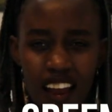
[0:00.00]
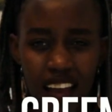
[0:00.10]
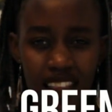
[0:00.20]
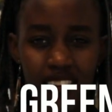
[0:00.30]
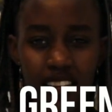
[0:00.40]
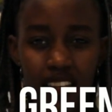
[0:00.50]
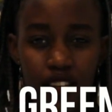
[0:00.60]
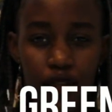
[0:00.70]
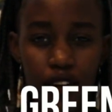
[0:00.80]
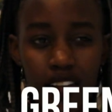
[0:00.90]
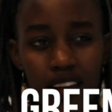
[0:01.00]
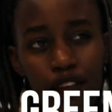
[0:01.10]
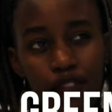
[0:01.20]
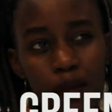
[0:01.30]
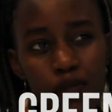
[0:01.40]
I think
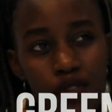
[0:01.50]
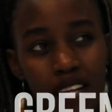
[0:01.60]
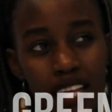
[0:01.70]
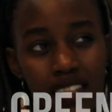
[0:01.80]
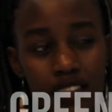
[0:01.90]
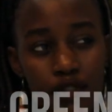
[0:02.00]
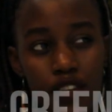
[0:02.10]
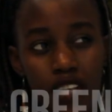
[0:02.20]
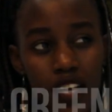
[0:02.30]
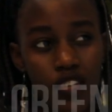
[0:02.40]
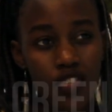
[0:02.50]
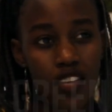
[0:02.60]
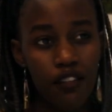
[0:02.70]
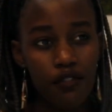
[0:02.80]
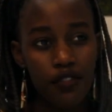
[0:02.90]
I've come to realize that different
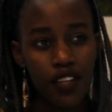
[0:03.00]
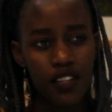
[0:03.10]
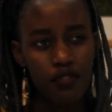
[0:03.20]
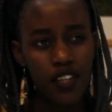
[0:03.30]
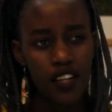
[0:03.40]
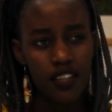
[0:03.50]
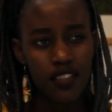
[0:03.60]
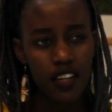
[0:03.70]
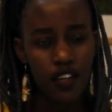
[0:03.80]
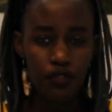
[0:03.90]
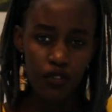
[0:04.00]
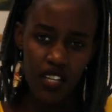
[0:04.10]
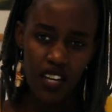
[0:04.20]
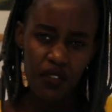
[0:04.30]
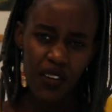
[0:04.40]
cultures have a different understanding of
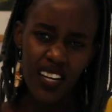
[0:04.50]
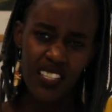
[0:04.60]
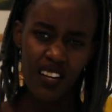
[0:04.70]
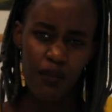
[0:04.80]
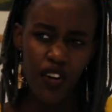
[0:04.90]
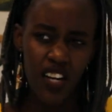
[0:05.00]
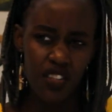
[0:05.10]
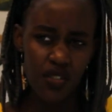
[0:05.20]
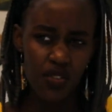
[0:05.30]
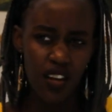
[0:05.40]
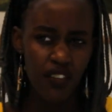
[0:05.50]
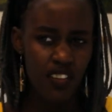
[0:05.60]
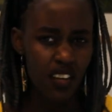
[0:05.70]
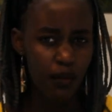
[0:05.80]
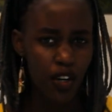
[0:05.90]
green. I realize that Americans also have a
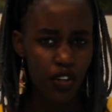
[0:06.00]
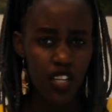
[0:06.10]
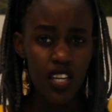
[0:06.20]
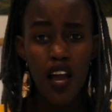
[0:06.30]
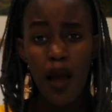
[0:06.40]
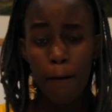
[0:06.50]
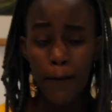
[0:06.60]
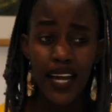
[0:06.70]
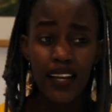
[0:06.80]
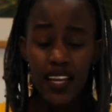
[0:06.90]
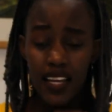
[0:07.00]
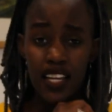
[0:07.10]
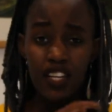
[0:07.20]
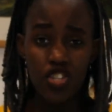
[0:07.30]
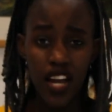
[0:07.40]
thing about green, but
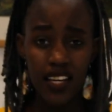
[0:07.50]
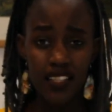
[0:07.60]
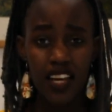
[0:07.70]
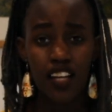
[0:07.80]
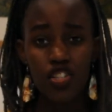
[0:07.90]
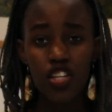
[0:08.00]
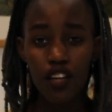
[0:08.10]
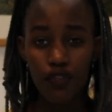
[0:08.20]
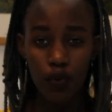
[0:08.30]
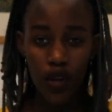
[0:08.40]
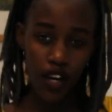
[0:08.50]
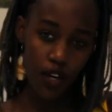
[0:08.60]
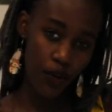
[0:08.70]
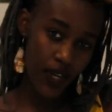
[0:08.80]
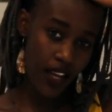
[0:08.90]
in Chinese culture, if you
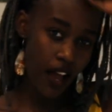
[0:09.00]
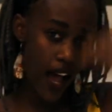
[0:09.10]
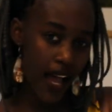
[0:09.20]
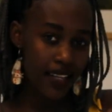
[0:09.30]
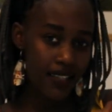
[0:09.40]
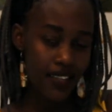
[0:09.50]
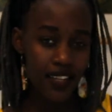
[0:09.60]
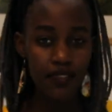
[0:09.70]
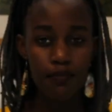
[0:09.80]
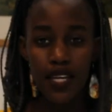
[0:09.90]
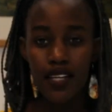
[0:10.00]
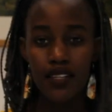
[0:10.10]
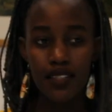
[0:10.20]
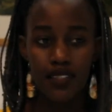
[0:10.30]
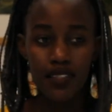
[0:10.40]
wear a green hat, it
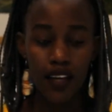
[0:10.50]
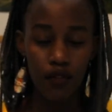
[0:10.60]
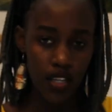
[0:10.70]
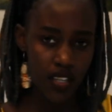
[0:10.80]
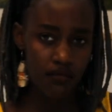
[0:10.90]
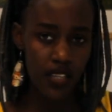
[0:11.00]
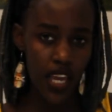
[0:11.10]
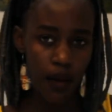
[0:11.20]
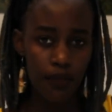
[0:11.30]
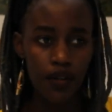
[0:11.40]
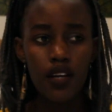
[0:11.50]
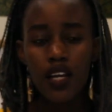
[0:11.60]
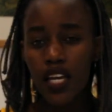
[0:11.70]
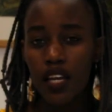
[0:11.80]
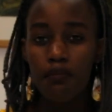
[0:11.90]
means a green cap.
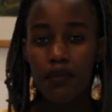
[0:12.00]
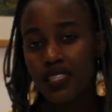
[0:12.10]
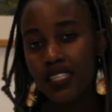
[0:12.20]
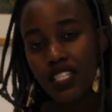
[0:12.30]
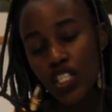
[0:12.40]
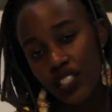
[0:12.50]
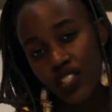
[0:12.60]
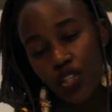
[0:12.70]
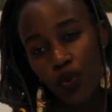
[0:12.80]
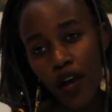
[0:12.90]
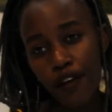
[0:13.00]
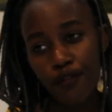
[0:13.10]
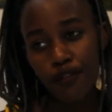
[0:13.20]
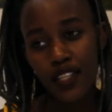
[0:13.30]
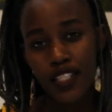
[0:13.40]
It means that your
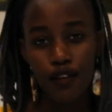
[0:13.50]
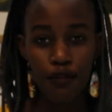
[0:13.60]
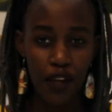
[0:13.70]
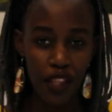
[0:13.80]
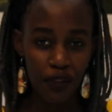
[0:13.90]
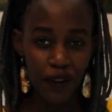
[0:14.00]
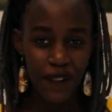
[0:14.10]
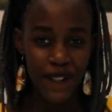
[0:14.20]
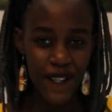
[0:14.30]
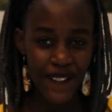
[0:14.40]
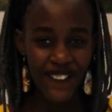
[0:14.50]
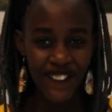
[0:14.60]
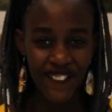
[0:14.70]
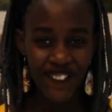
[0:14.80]
wife is unfaithful to you.